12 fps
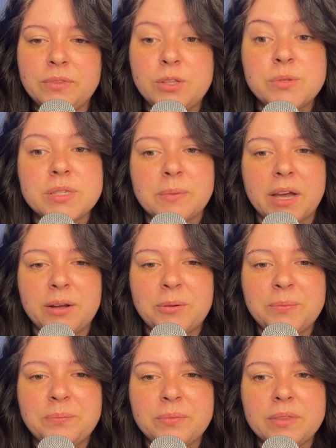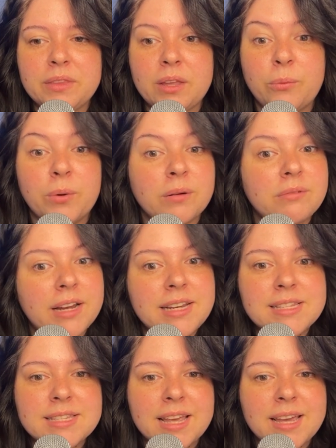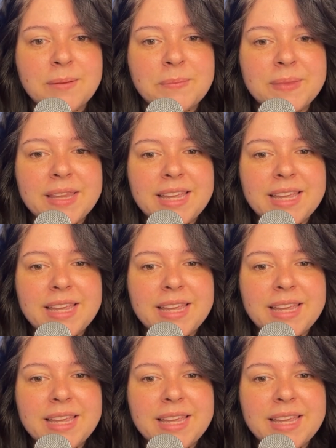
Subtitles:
You smile. We're ready, Sam.